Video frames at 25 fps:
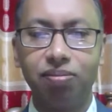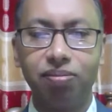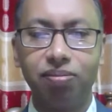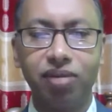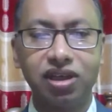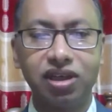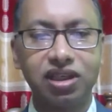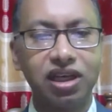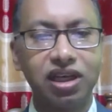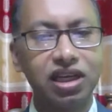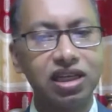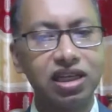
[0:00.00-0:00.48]

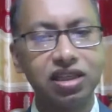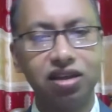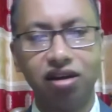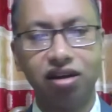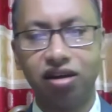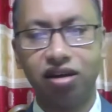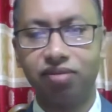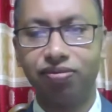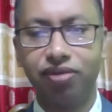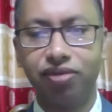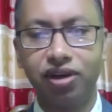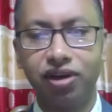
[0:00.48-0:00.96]
but he is
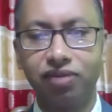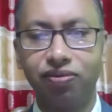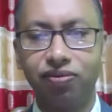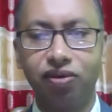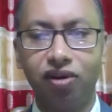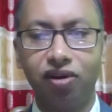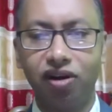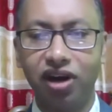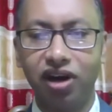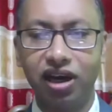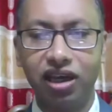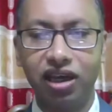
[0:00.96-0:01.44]
not fit
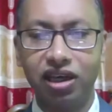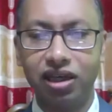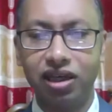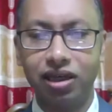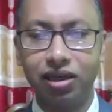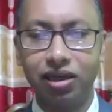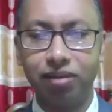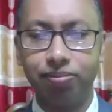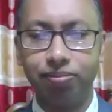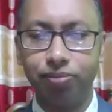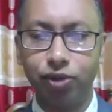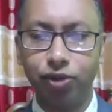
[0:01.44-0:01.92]
for
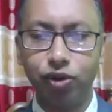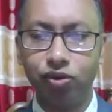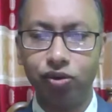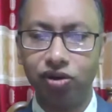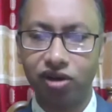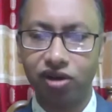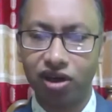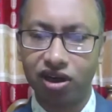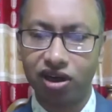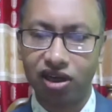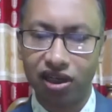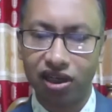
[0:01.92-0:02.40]
any
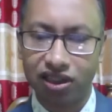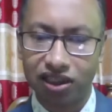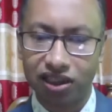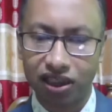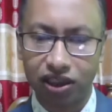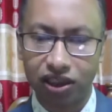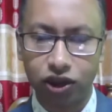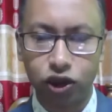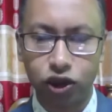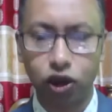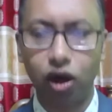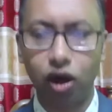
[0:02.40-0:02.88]

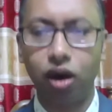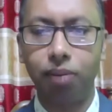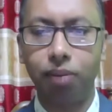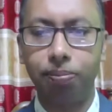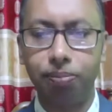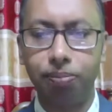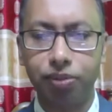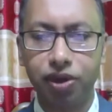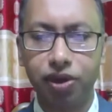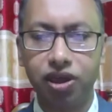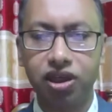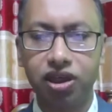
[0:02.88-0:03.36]
bureaucratic job.
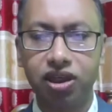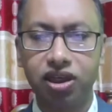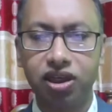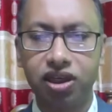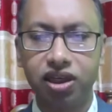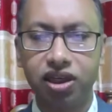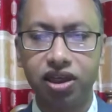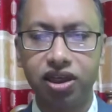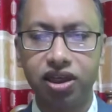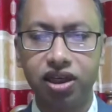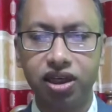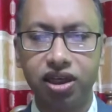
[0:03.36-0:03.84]

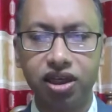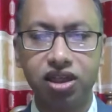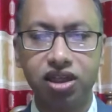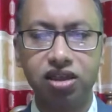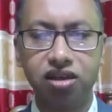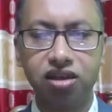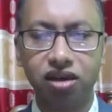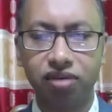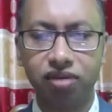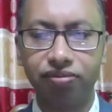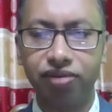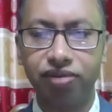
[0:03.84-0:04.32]
He
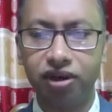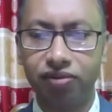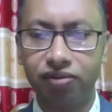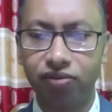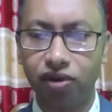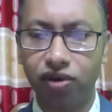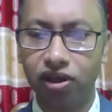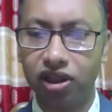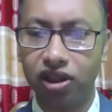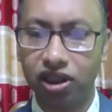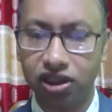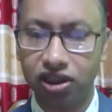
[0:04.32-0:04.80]
is not fit
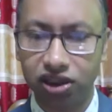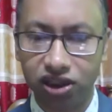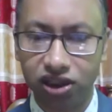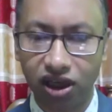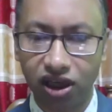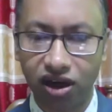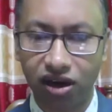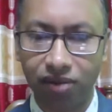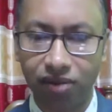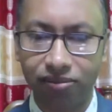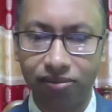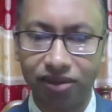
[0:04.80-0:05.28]
for the
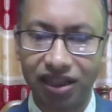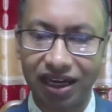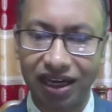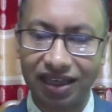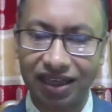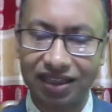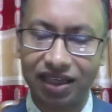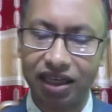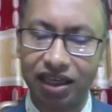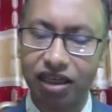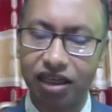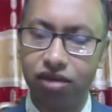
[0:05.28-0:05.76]
job
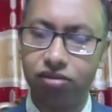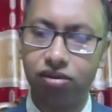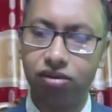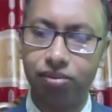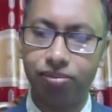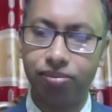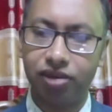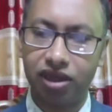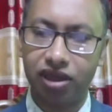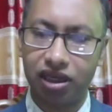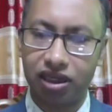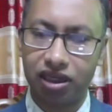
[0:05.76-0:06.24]
that the
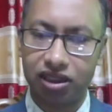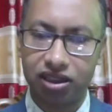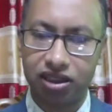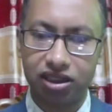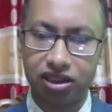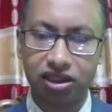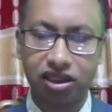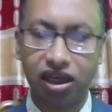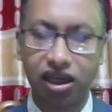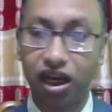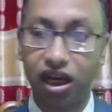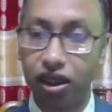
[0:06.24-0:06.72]

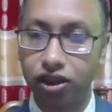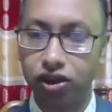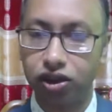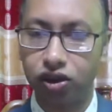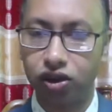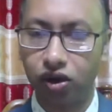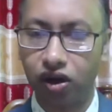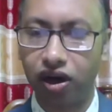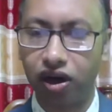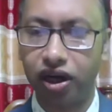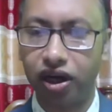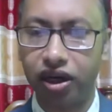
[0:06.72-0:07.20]
Europeans
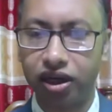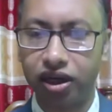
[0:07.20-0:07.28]
enjoy